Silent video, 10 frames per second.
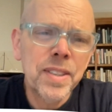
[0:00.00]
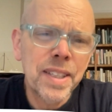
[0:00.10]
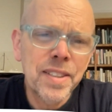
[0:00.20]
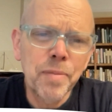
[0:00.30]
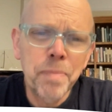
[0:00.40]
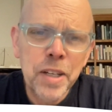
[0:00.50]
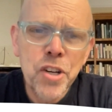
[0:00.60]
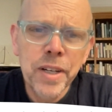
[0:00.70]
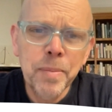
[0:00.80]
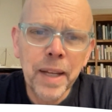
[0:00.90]
sense of
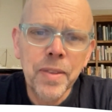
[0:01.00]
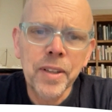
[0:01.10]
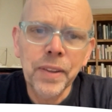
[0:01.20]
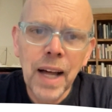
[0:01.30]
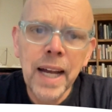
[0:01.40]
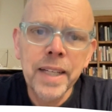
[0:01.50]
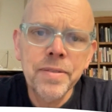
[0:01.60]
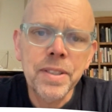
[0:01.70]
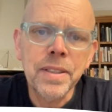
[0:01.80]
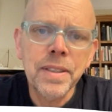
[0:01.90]
mission about their
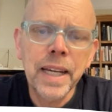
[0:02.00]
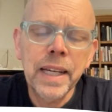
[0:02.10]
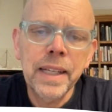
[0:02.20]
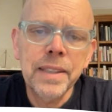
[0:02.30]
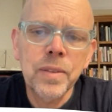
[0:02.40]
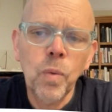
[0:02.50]
lives and